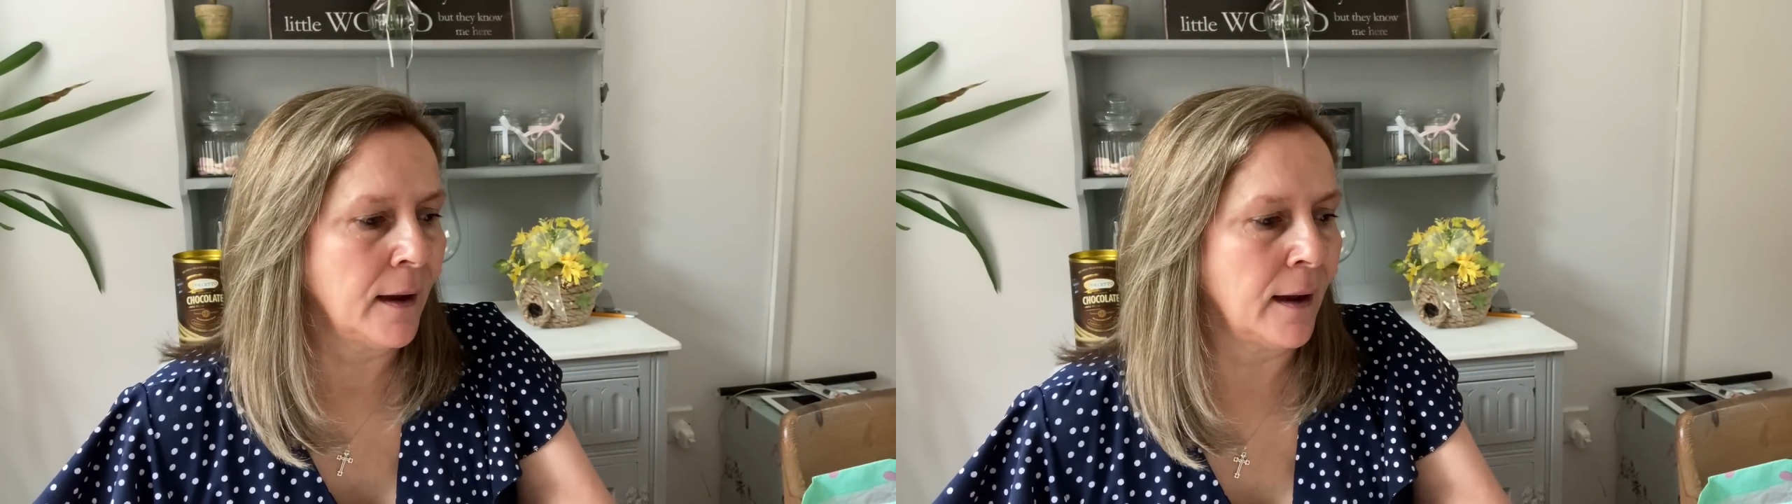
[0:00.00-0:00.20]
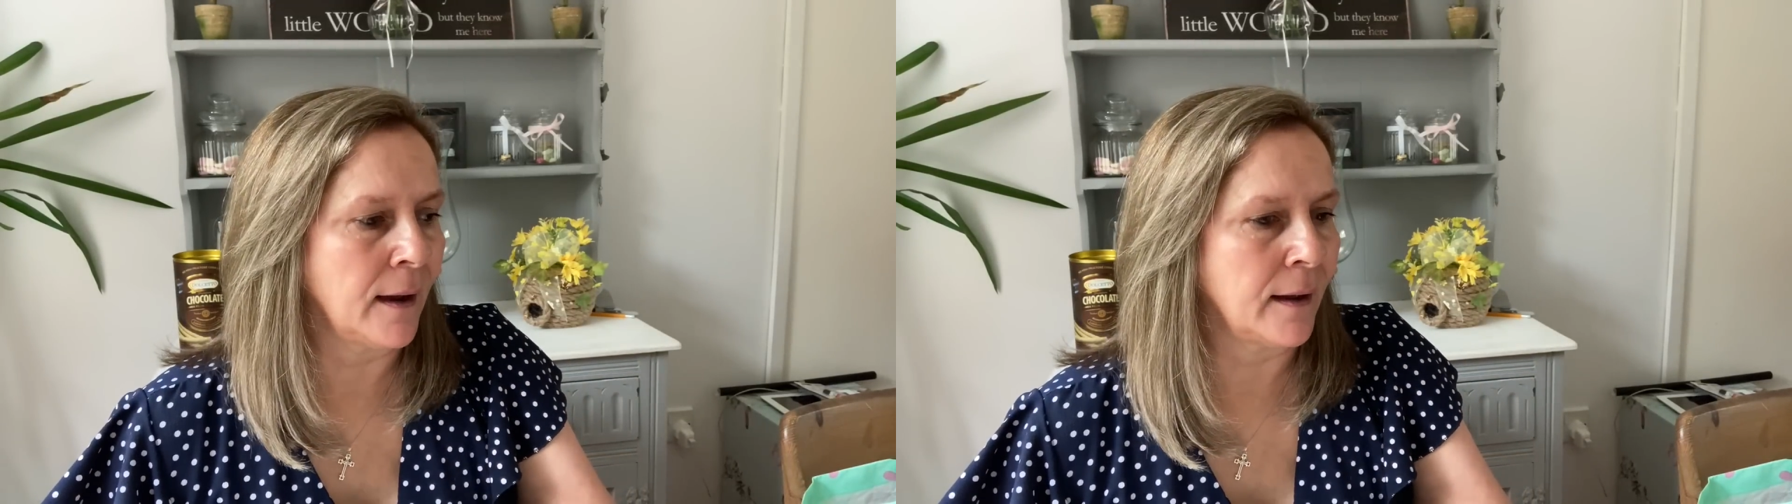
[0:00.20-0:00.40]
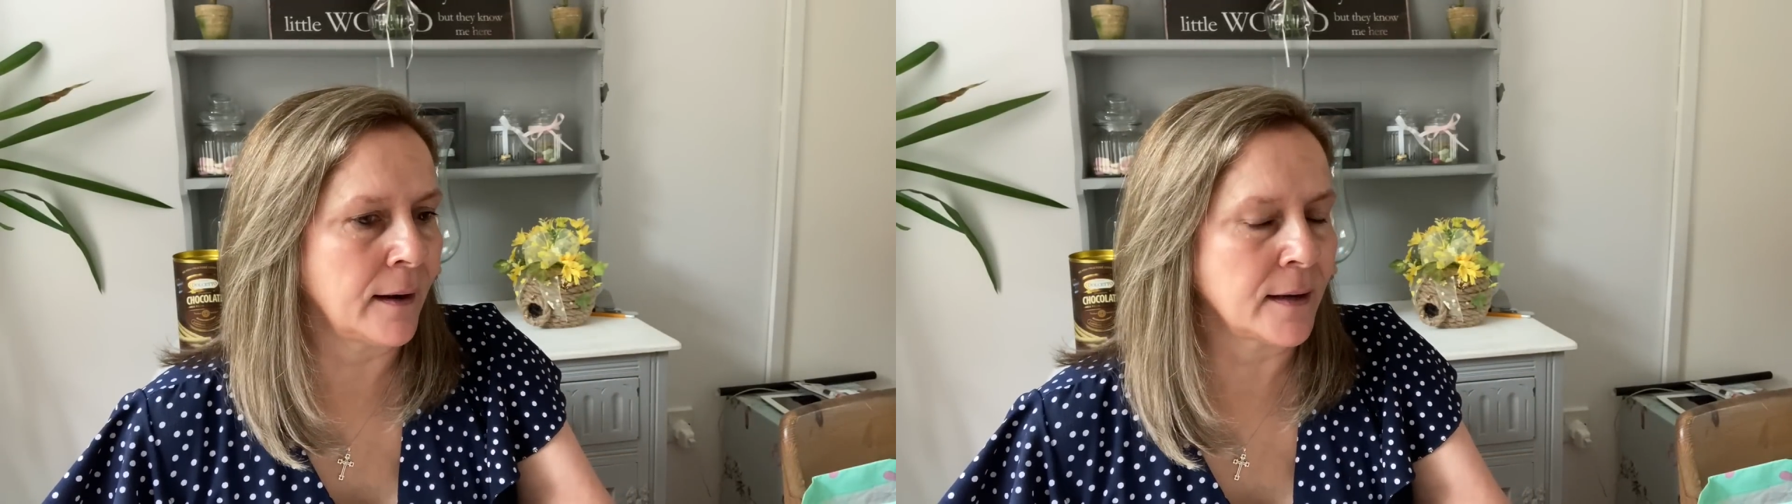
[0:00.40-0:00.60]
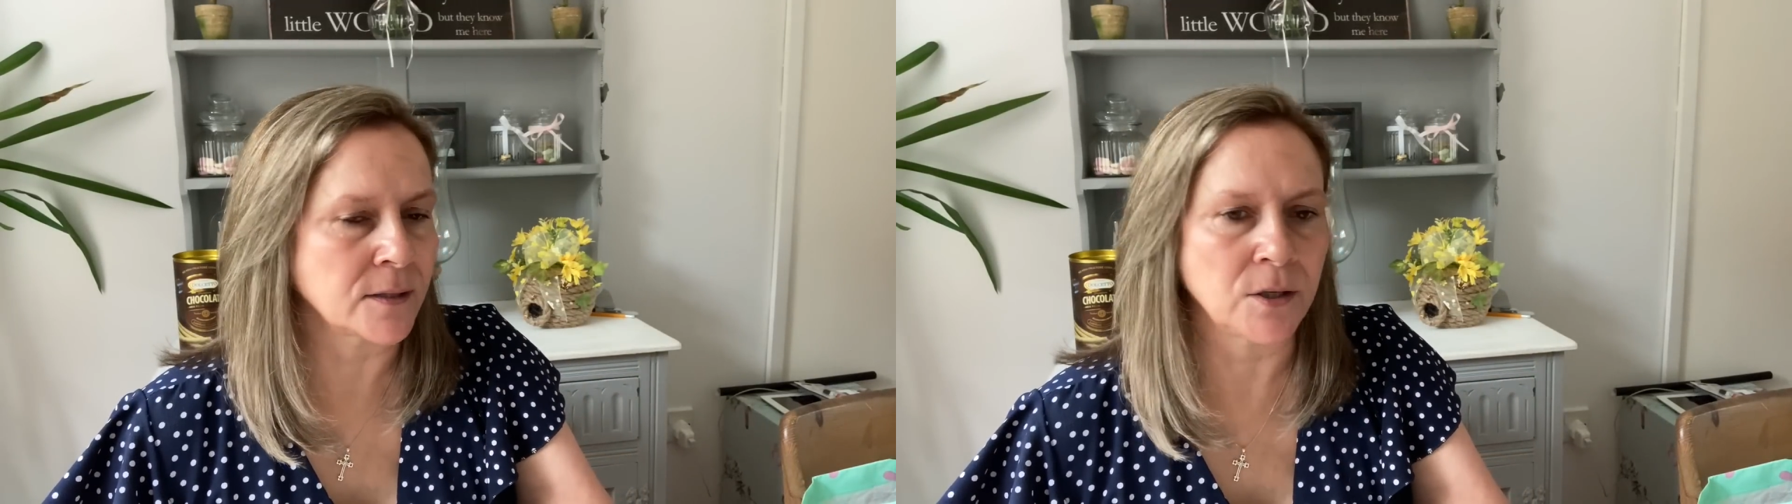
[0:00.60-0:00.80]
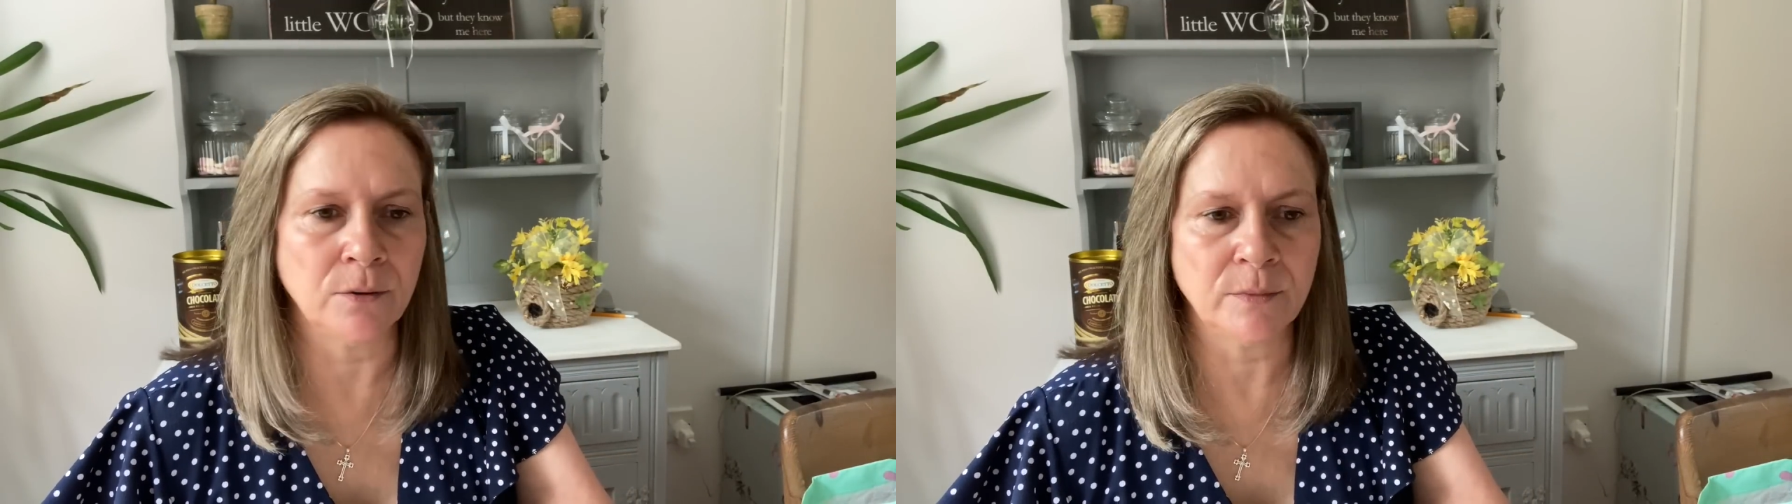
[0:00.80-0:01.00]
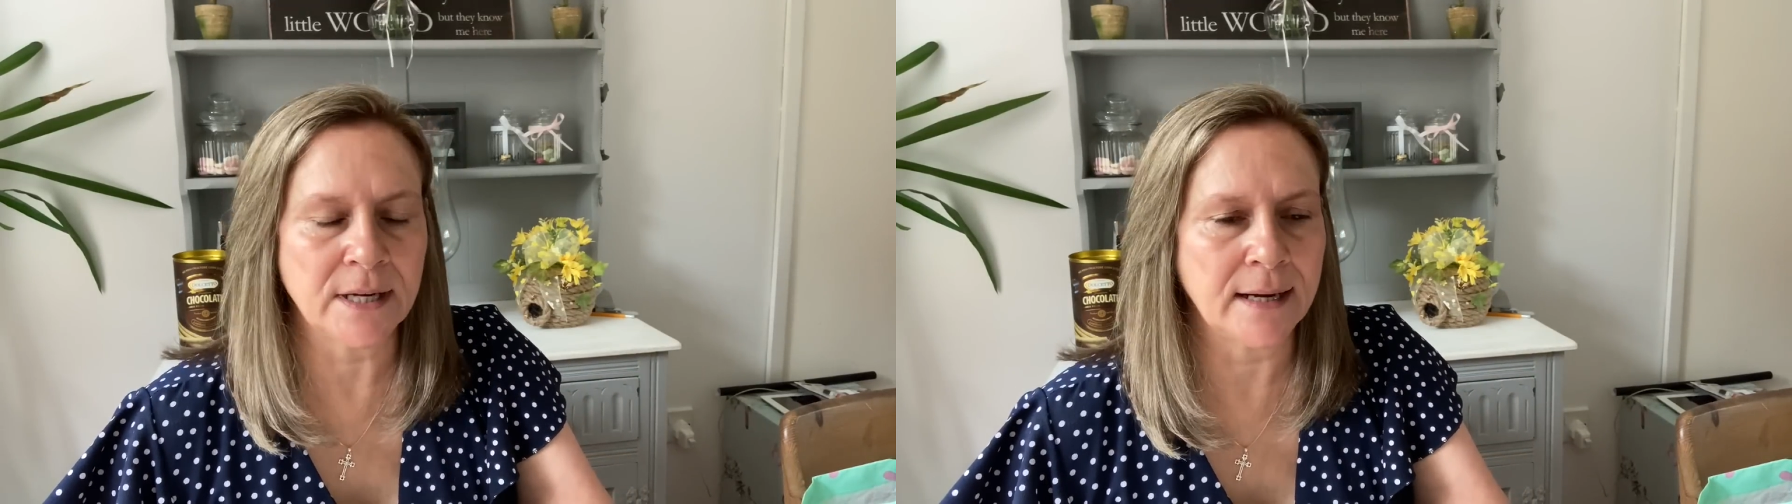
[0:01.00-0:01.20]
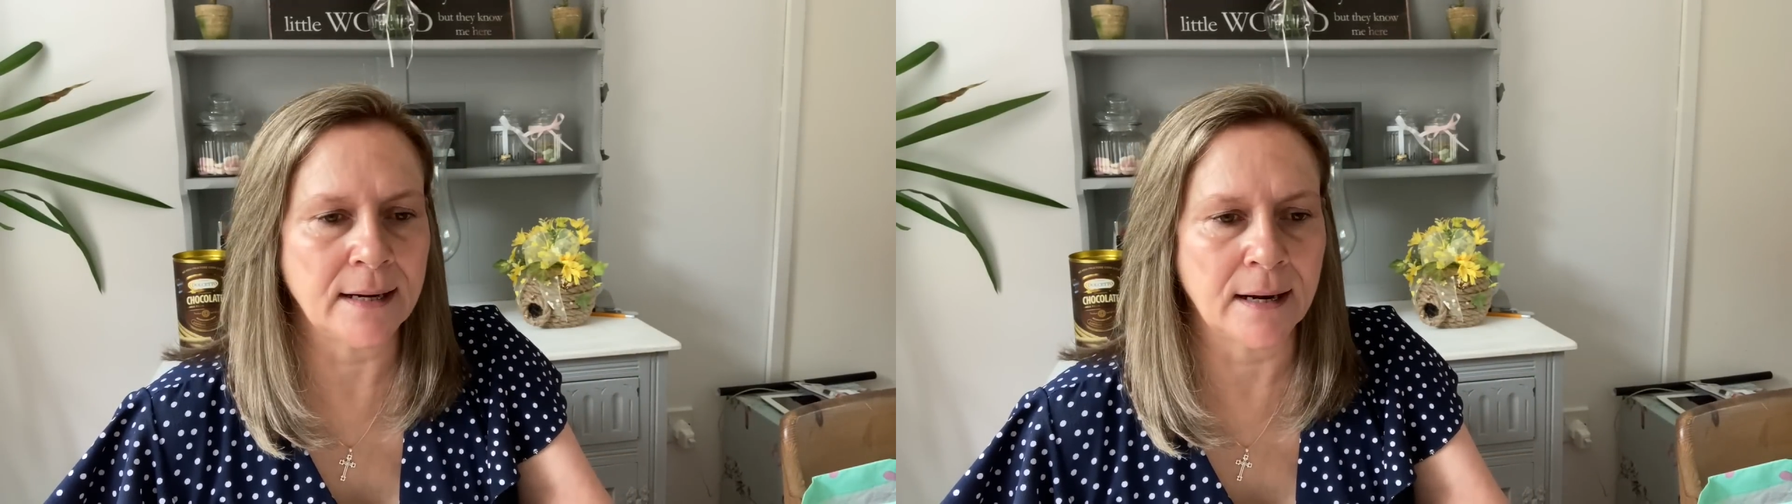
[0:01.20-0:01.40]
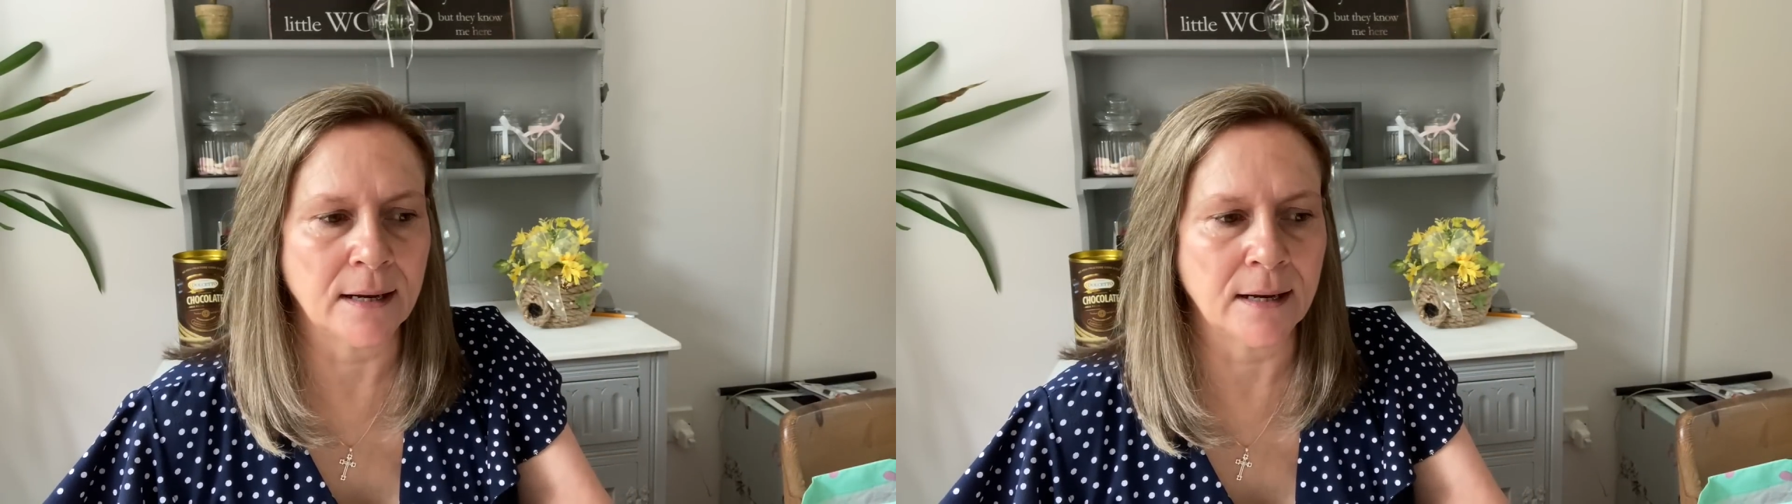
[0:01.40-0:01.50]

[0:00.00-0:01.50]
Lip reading: And I zoomed in and